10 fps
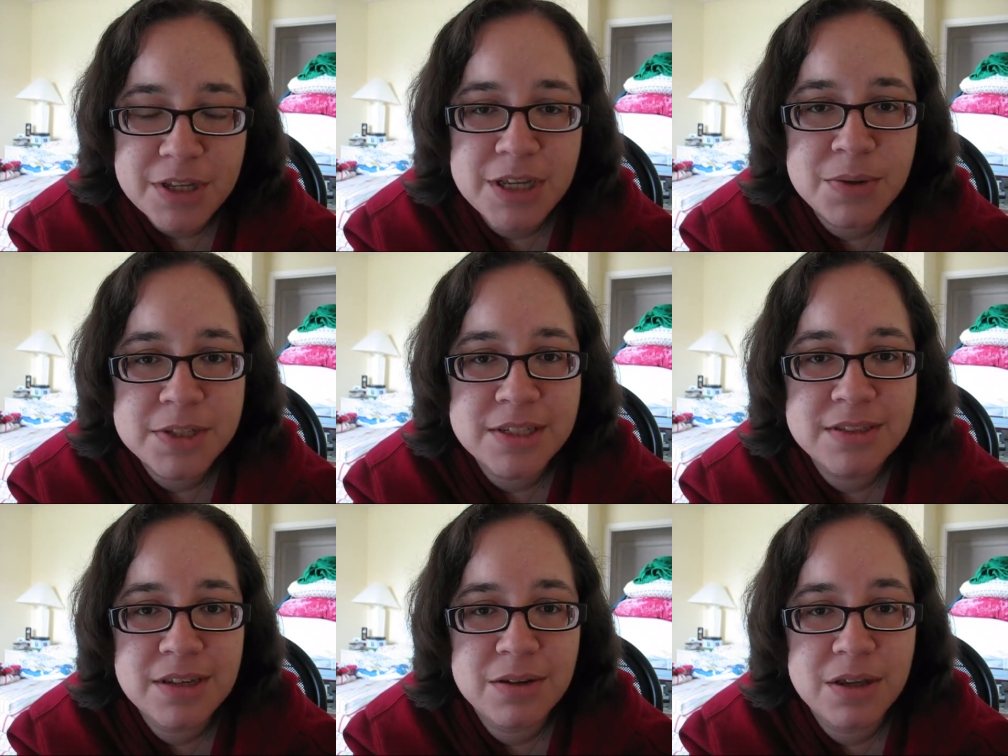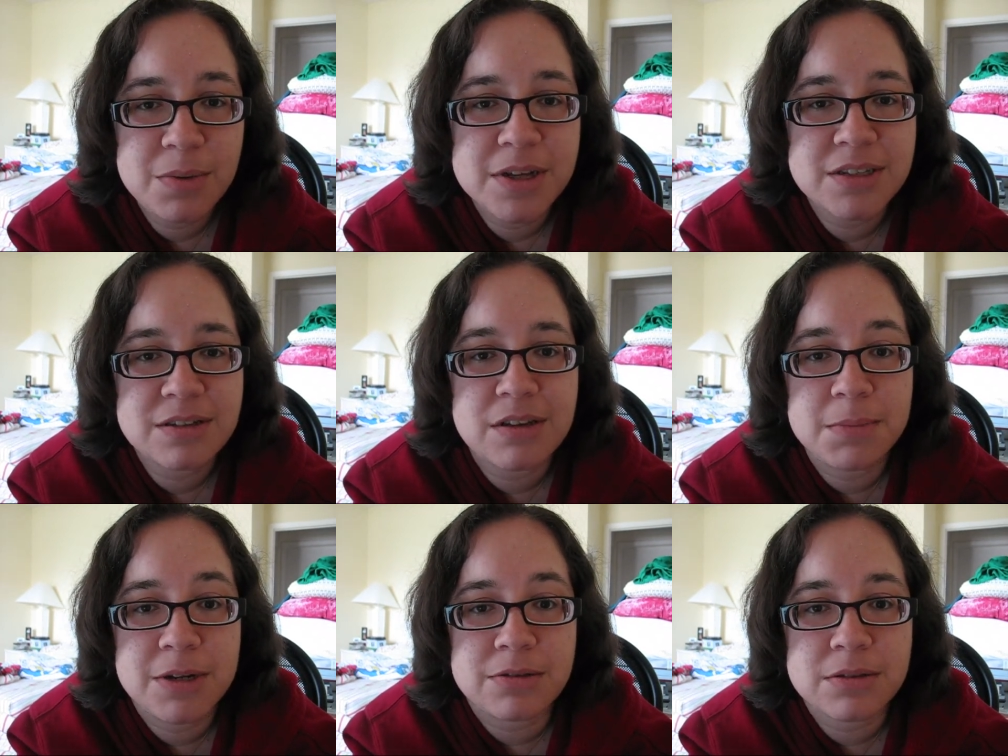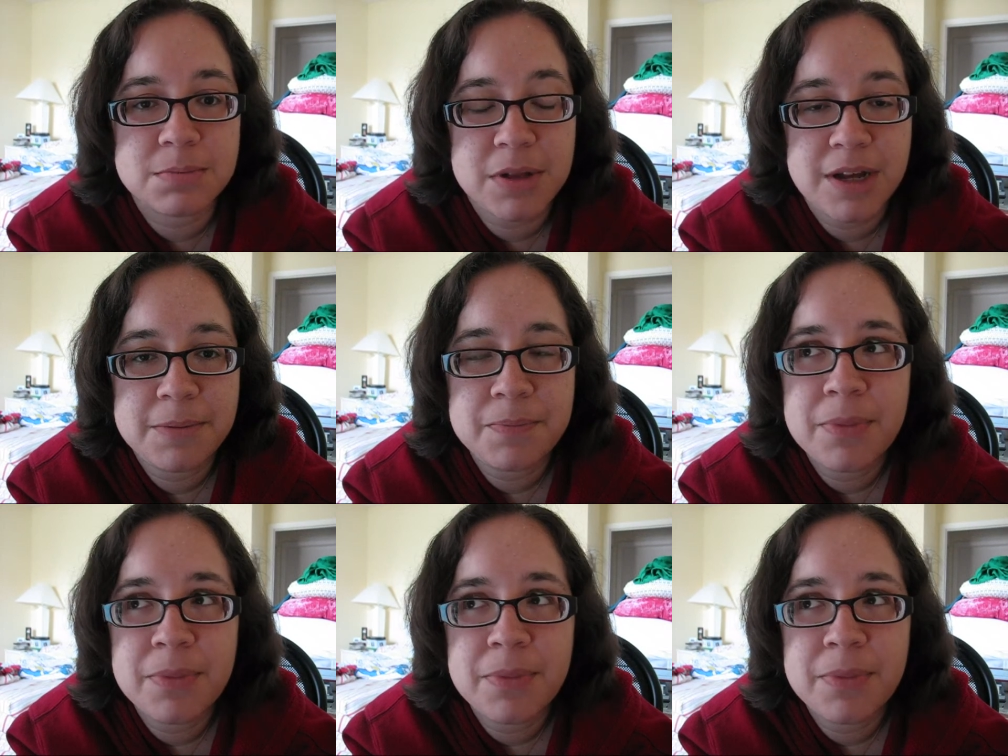he went to, he went and saw the Beatles play